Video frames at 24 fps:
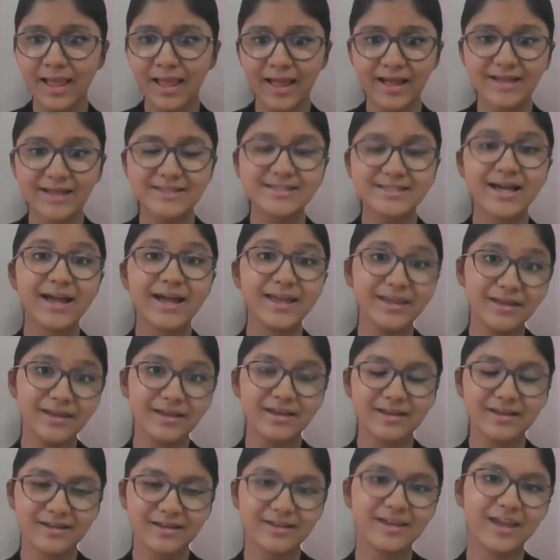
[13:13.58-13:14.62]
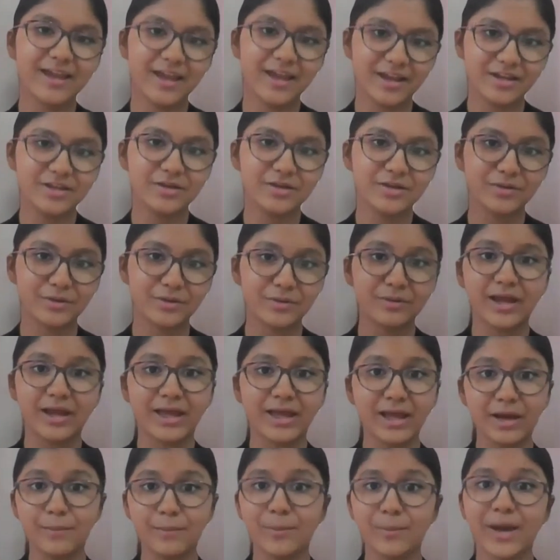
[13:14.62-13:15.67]
as I gained,
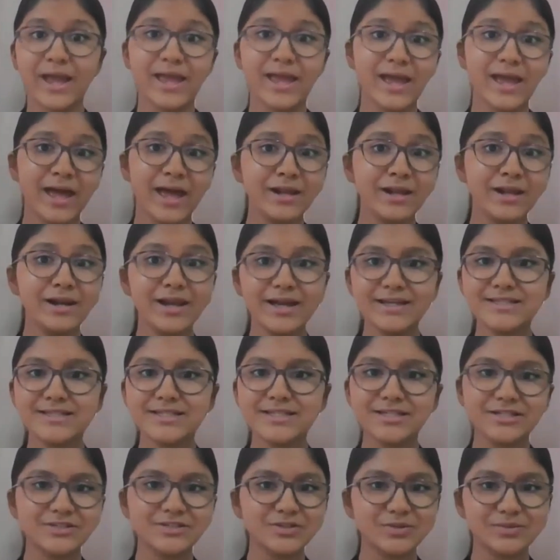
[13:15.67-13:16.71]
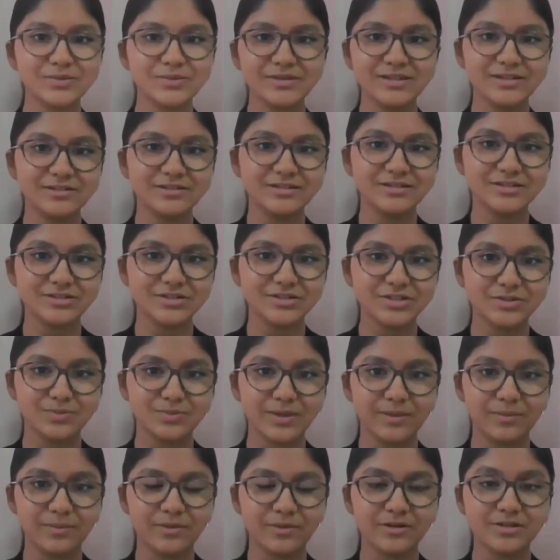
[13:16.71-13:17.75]
like by analyzing so many research
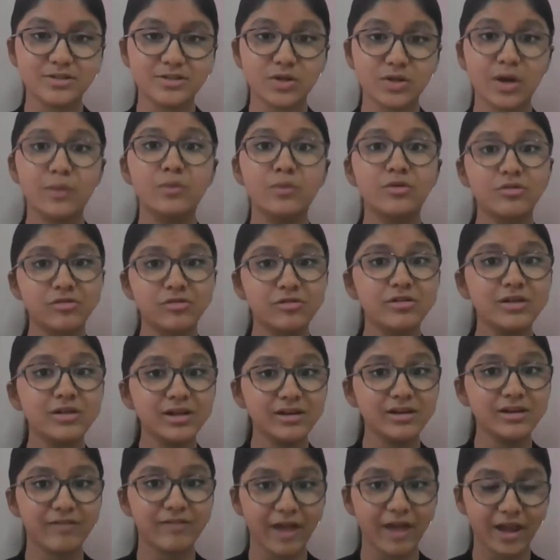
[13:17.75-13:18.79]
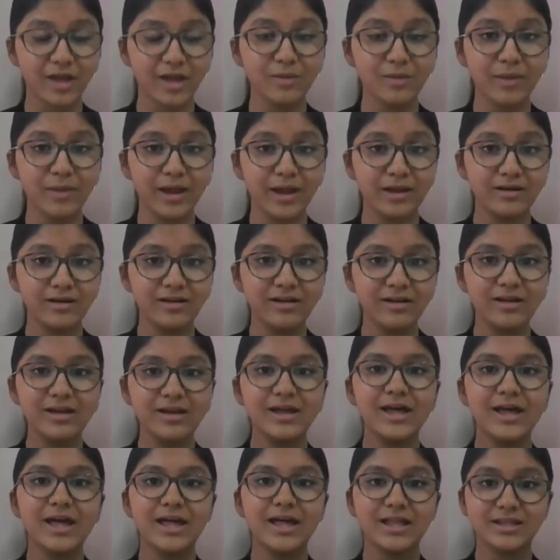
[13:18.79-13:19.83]
papers. So I would really recommend
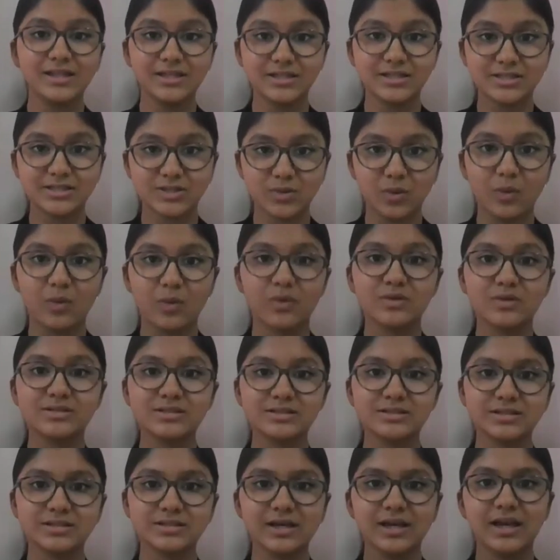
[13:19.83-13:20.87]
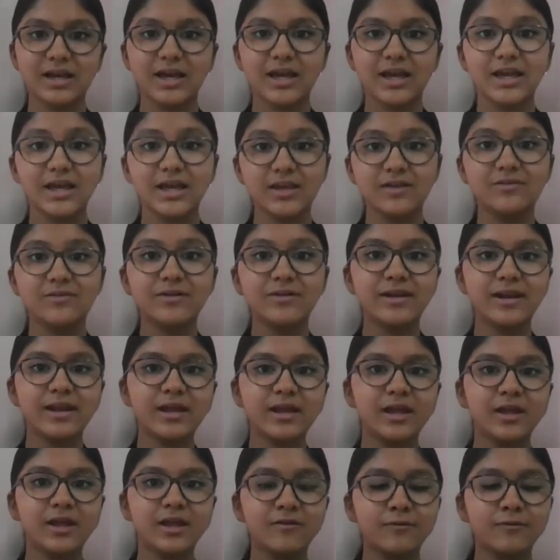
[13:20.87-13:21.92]
this course, even
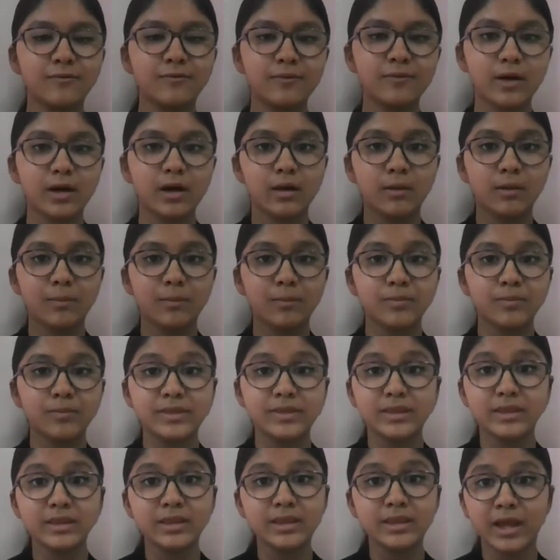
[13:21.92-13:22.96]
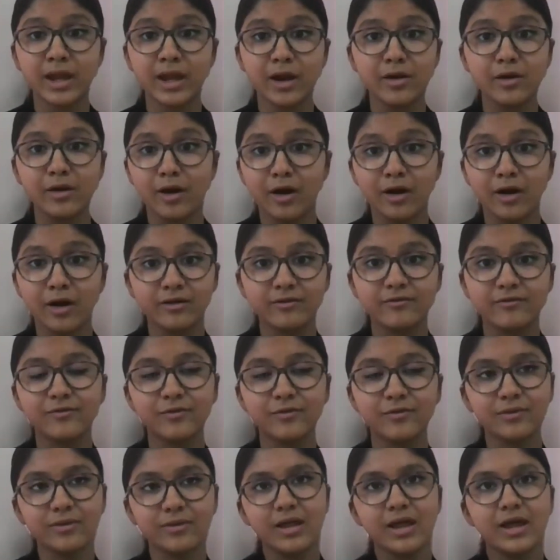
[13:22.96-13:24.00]
if they are not,
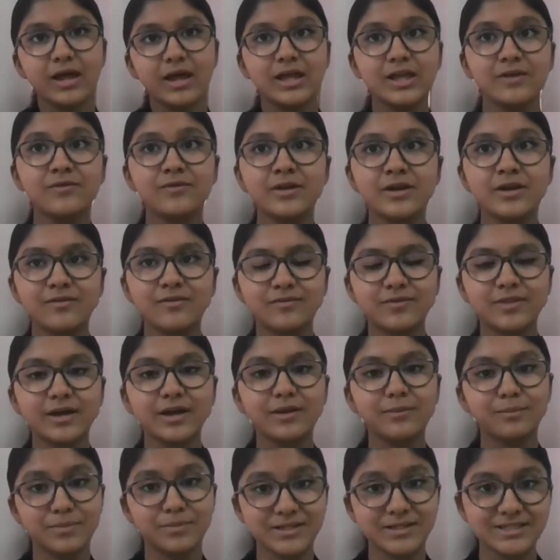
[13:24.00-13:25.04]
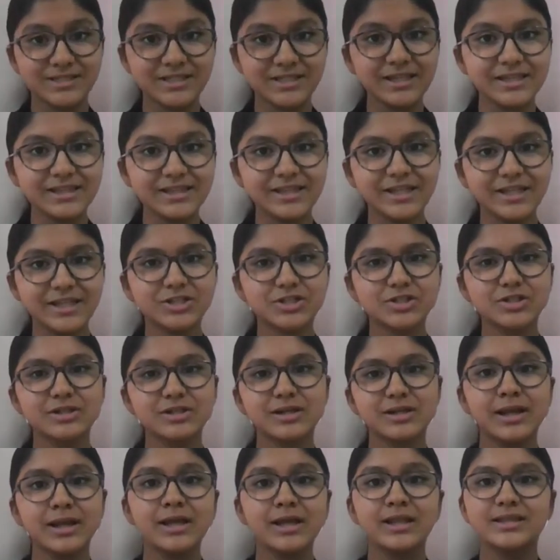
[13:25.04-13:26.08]
even if they're busy,
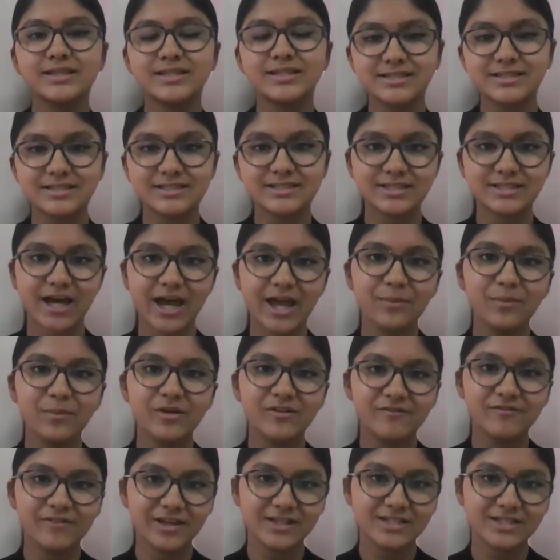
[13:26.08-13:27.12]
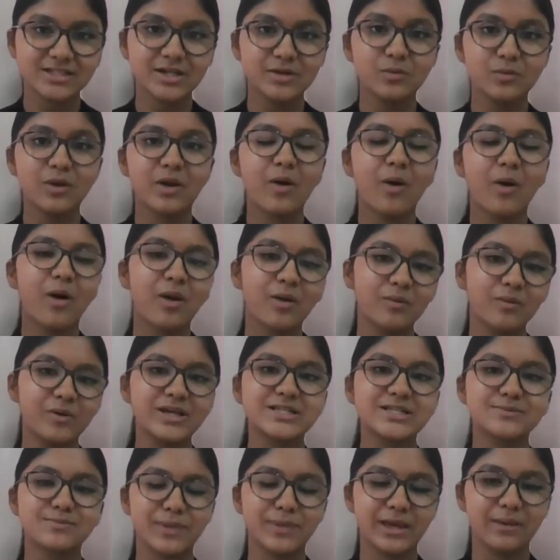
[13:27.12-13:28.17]
this time invested will
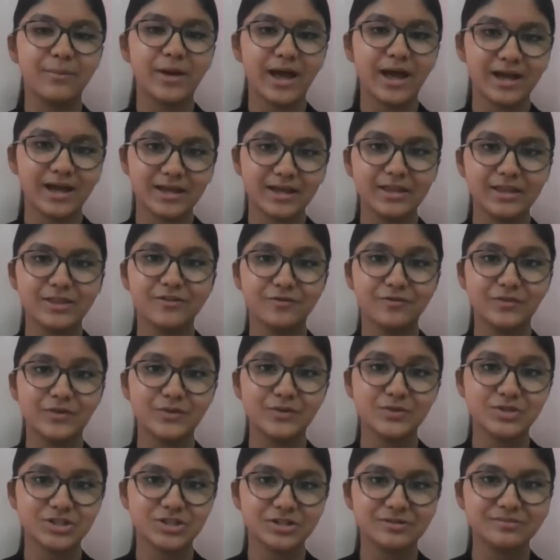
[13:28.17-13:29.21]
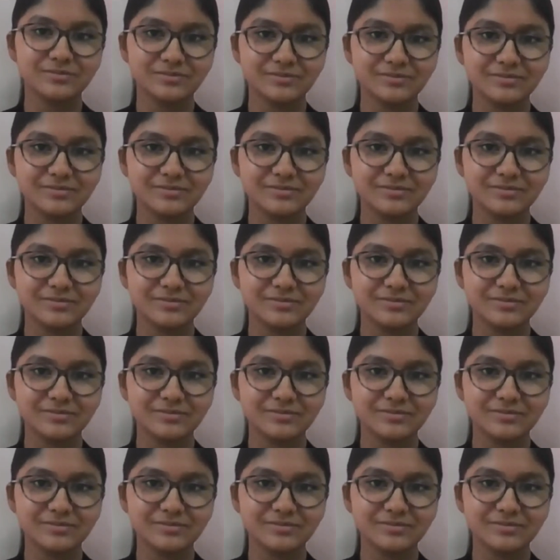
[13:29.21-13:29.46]
always pay back in the future.